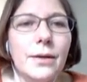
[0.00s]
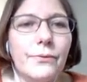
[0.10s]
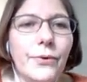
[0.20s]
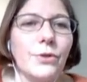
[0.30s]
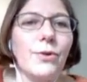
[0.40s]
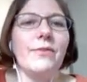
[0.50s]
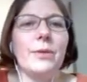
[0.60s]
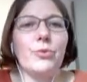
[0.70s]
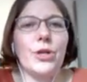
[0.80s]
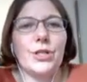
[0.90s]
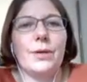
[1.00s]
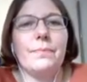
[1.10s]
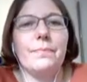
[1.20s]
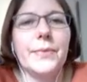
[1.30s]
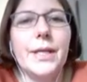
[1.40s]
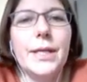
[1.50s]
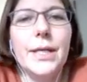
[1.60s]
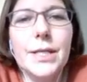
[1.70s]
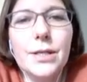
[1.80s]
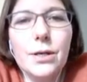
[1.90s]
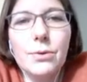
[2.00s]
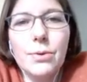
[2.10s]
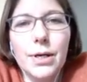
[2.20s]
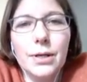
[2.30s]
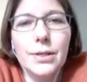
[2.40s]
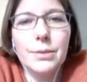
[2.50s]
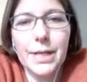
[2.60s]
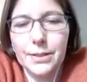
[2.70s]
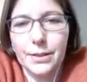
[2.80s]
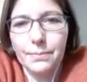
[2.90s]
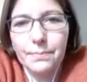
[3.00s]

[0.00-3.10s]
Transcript: For driving pressure, is the lower the better?